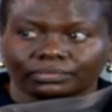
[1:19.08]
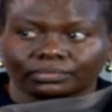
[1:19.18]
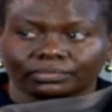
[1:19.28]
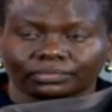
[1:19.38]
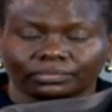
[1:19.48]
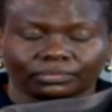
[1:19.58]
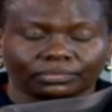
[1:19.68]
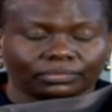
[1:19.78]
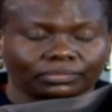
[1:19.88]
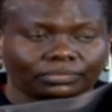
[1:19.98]

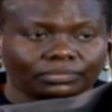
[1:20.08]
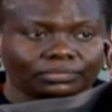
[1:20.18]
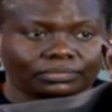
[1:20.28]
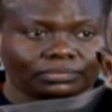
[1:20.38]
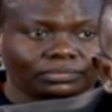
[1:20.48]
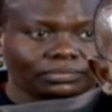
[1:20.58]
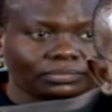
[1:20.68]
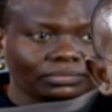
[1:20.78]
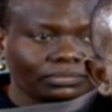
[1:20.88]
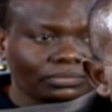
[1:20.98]

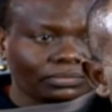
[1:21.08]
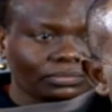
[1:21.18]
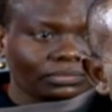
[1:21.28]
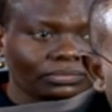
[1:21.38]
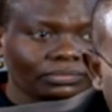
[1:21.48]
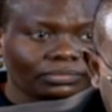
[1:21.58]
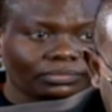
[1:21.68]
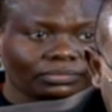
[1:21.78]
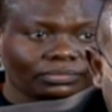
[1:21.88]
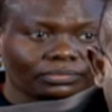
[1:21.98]

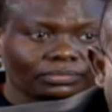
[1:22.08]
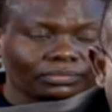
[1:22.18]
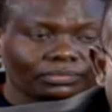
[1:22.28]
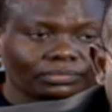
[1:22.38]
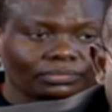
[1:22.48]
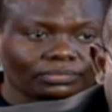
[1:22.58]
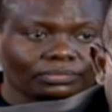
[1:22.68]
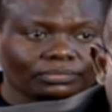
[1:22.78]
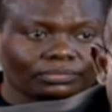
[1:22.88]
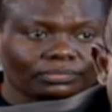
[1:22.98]
No words are spoken by the person on screen.